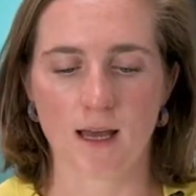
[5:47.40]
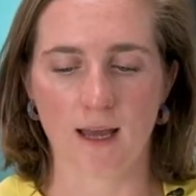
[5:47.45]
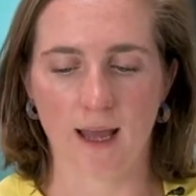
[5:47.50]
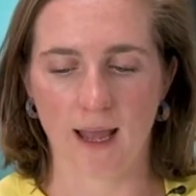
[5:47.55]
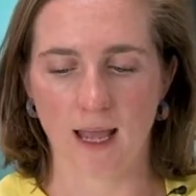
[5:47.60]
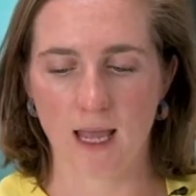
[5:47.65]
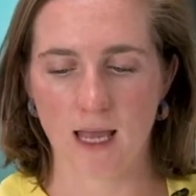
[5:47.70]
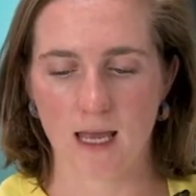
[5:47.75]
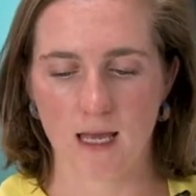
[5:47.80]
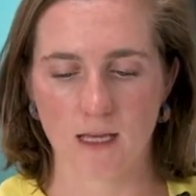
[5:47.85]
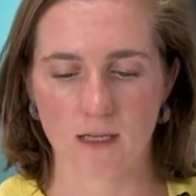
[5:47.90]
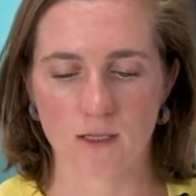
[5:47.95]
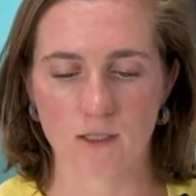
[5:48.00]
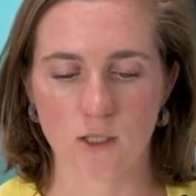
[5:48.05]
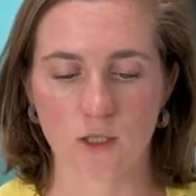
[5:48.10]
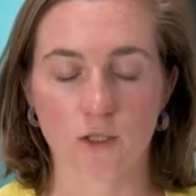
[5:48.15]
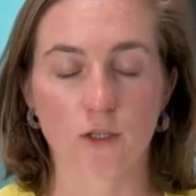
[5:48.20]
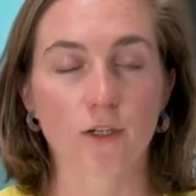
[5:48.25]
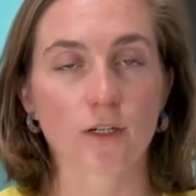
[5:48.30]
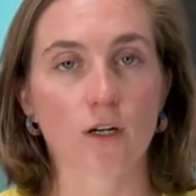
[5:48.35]
And
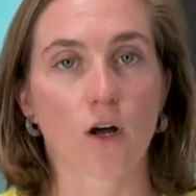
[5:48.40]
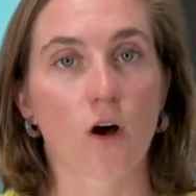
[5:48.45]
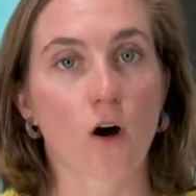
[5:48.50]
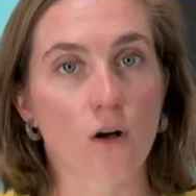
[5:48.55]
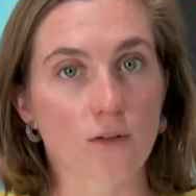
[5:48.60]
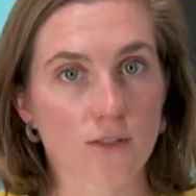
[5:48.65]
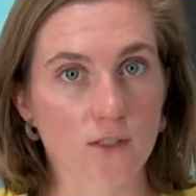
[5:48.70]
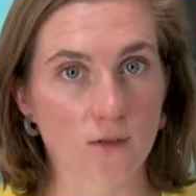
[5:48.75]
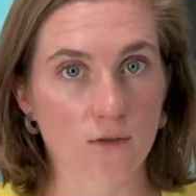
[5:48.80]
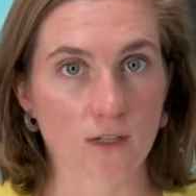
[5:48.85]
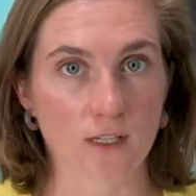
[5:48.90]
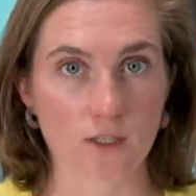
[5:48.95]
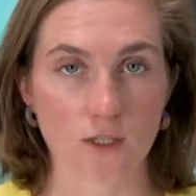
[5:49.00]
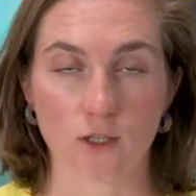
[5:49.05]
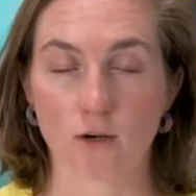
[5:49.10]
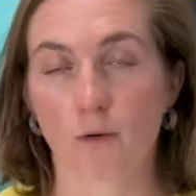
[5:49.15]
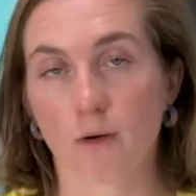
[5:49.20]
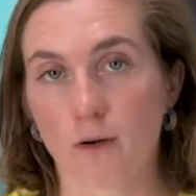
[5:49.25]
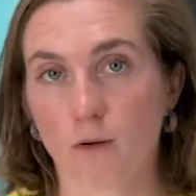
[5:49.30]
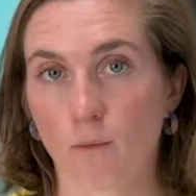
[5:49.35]
you're going to also need to
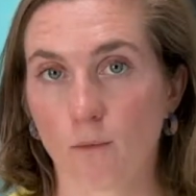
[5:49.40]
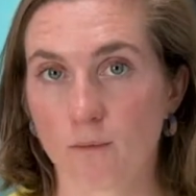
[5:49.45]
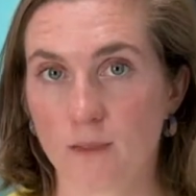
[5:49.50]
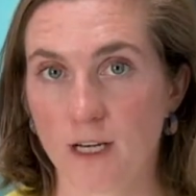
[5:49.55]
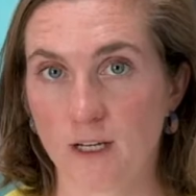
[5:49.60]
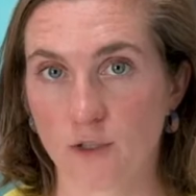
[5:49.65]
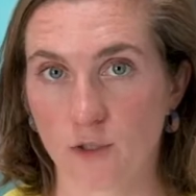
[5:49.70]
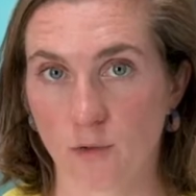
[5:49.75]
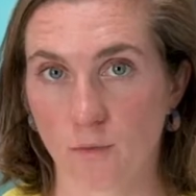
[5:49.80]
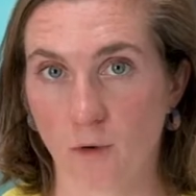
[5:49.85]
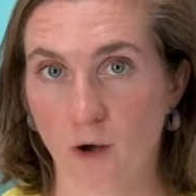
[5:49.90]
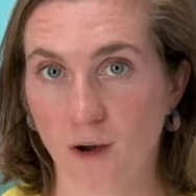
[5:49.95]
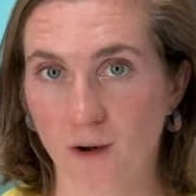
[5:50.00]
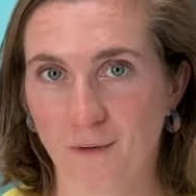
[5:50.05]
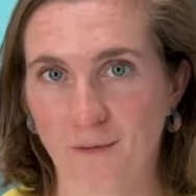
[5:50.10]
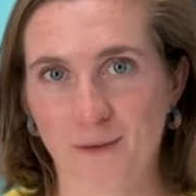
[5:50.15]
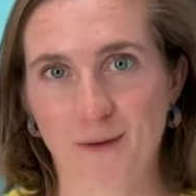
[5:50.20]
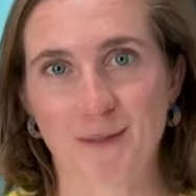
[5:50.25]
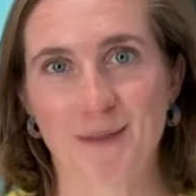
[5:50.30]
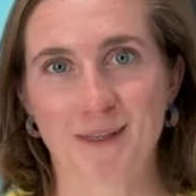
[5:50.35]
go on a nature walk
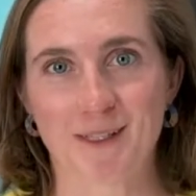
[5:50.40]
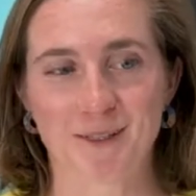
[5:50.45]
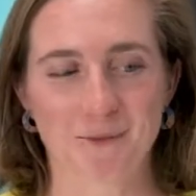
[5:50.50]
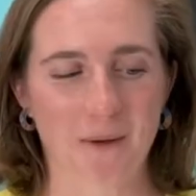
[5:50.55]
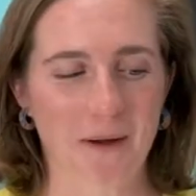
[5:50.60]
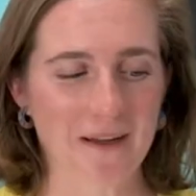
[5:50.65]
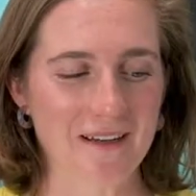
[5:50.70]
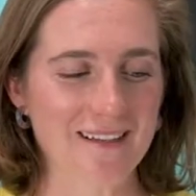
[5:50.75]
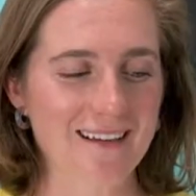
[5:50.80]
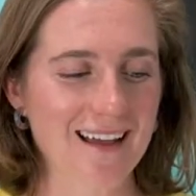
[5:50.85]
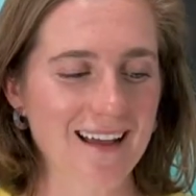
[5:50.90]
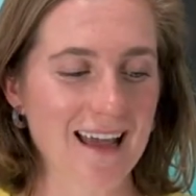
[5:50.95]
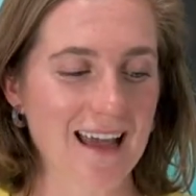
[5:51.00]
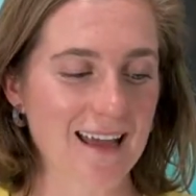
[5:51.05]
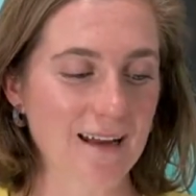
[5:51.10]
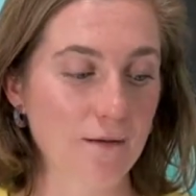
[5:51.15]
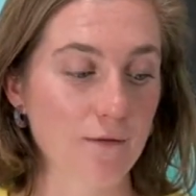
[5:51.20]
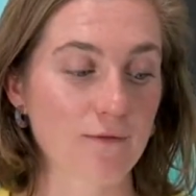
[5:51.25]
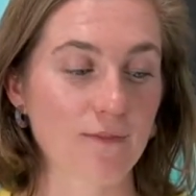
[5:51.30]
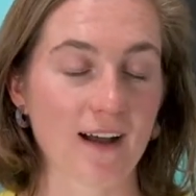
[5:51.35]
for this one
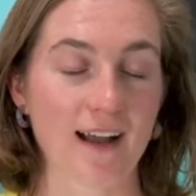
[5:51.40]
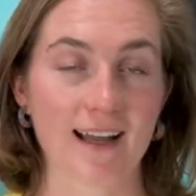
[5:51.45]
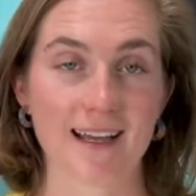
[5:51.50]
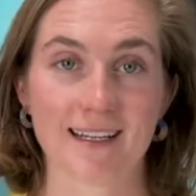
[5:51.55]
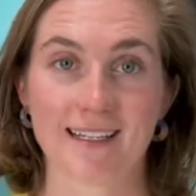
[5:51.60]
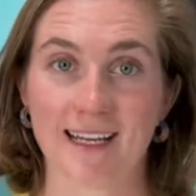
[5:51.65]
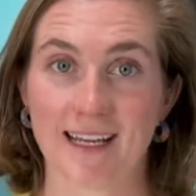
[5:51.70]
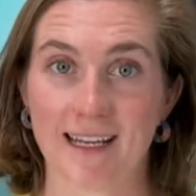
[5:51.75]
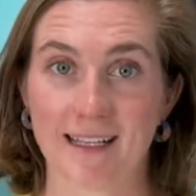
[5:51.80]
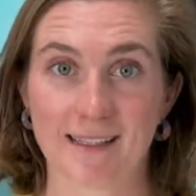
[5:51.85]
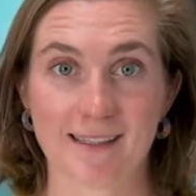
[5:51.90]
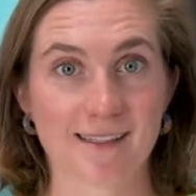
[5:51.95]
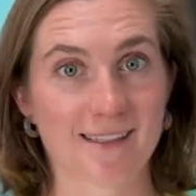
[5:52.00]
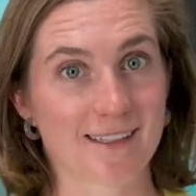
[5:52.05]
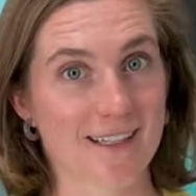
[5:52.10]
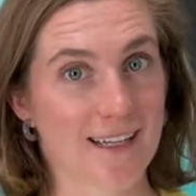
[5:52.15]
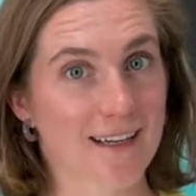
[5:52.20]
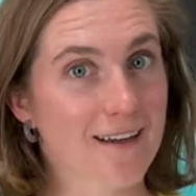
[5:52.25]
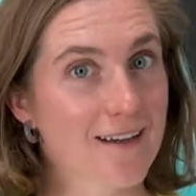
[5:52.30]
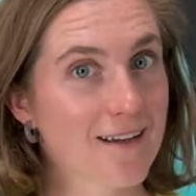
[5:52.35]
and find a
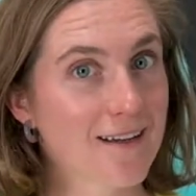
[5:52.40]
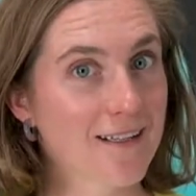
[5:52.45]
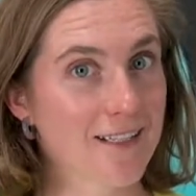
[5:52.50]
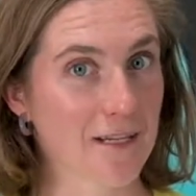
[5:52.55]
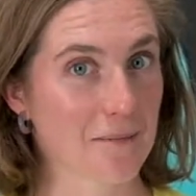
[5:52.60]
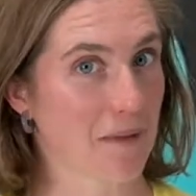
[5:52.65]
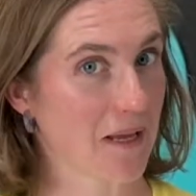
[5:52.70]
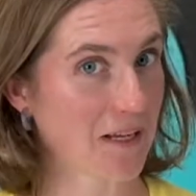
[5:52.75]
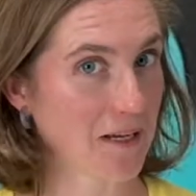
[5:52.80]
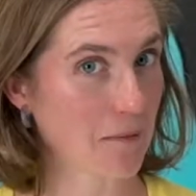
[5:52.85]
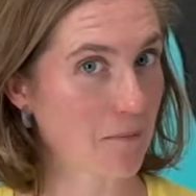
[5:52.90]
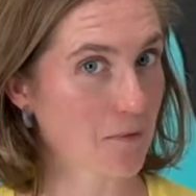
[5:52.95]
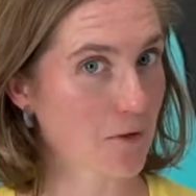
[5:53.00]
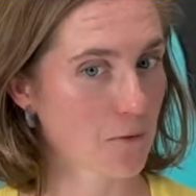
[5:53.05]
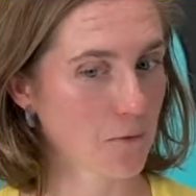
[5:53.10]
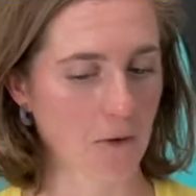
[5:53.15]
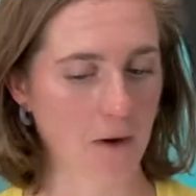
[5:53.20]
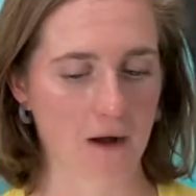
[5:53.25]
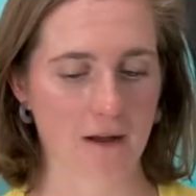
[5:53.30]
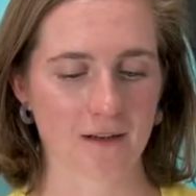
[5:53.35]
stick to make up your
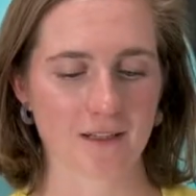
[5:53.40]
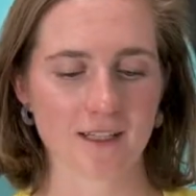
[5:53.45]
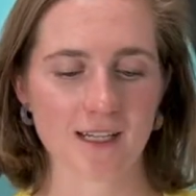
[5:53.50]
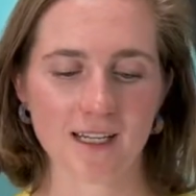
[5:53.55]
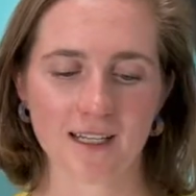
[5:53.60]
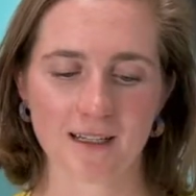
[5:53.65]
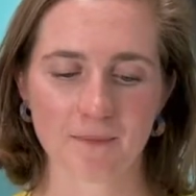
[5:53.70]
wand,